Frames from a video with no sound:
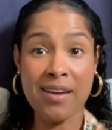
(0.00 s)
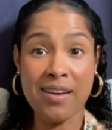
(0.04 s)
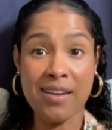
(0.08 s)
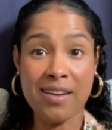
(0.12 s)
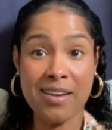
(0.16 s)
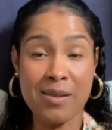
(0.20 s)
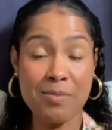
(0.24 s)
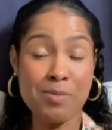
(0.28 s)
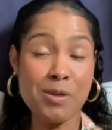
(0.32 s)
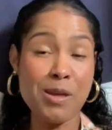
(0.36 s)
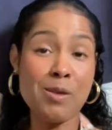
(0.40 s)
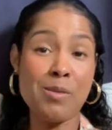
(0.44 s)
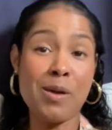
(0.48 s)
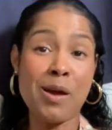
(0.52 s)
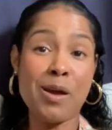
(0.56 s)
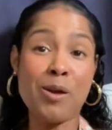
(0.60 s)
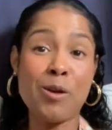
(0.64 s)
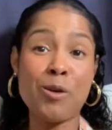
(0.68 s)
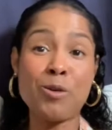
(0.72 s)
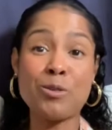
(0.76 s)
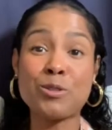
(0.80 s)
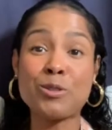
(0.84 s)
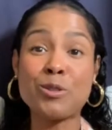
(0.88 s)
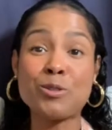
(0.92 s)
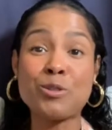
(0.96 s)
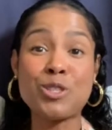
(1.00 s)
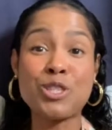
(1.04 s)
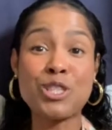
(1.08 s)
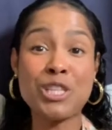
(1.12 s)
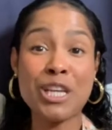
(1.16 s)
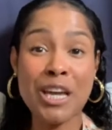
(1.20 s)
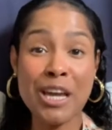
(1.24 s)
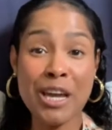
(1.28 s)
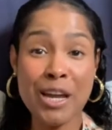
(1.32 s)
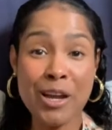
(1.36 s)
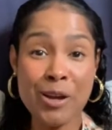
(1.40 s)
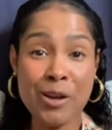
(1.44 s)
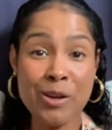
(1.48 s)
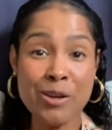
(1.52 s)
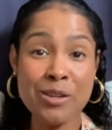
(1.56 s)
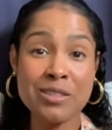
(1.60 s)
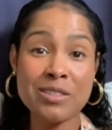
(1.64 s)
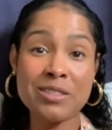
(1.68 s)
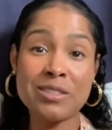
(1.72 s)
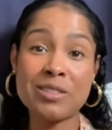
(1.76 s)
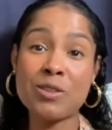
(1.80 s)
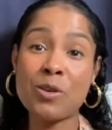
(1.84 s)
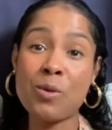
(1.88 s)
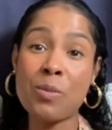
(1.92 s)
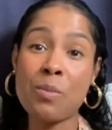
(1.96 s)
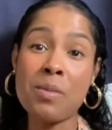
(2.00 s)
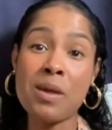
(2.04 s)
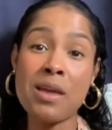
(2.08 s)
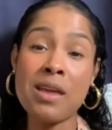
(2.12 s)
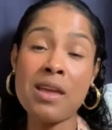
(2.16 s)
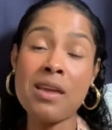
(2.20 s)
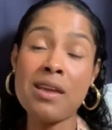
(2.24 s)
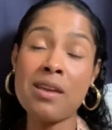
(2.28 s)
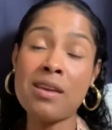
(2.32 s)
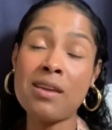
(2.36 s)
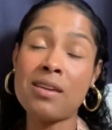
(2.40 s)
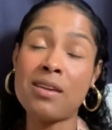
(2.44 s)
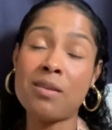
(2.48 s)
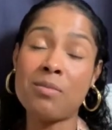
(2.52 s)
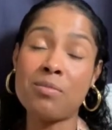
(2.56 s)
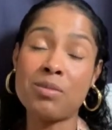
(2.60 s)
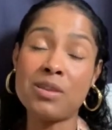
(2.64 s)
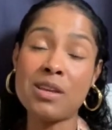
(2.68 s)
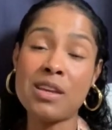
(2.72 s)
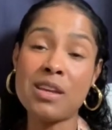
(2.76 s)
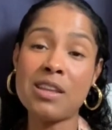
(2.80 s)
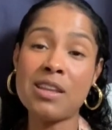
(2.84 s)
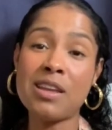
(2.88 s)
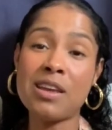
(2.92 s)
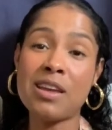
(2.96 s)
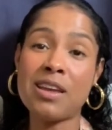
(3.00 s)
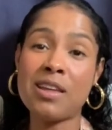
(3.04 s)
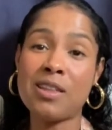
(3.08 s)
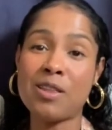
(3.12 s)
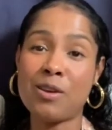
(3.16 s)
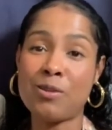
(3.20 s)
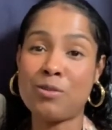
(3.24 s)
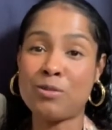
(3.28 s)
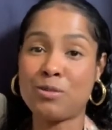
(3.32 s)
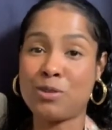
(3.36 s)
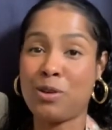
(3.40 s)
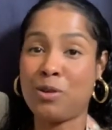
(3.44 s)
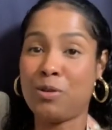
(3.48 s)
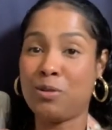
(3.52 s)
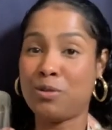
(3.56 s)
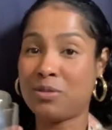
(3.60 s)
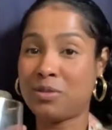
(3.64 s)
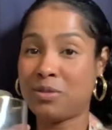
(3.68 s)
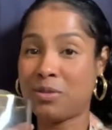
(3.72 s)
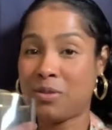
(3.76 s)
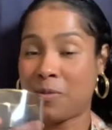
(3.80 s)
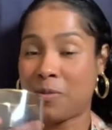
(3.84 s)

completing my goals, so cheers to me completing those goals.